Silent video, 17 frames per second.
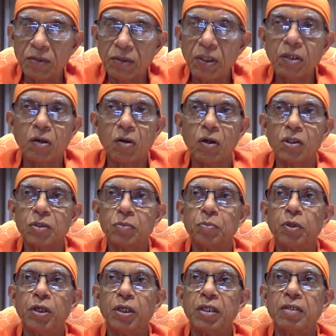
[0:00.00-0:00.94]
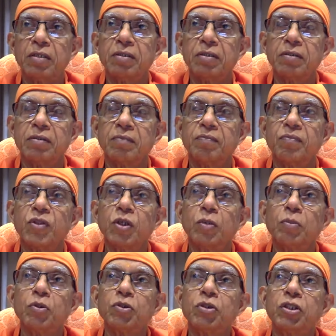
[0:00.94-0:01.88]
of the gross body.
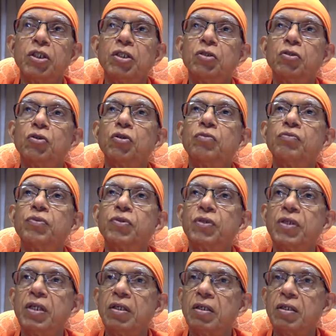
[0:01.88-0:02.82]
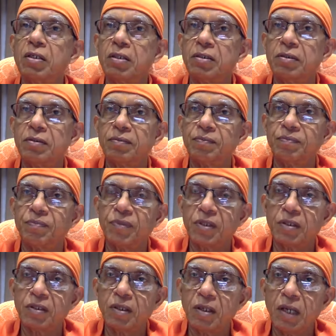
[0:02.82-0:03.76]
Supposing, if you take
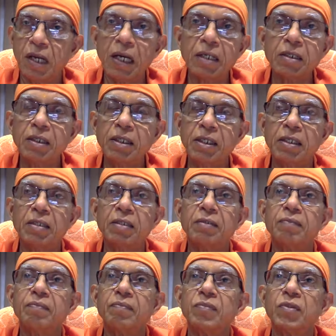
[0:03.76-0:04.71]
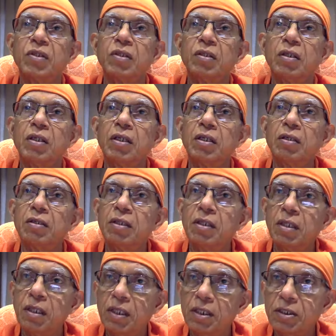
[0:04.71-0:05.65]
Agni,
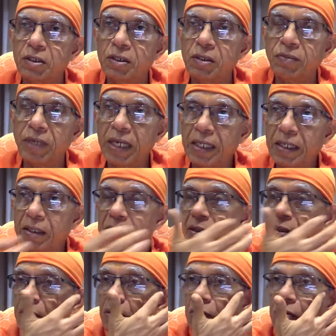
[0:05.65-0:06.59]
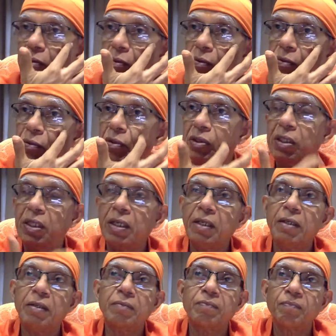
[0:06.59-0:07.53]
it's divided into,
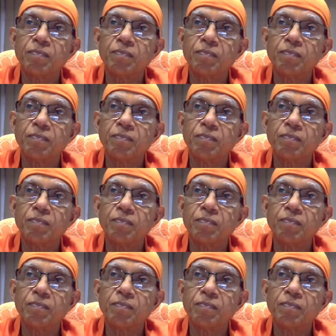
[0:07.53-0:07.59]
say,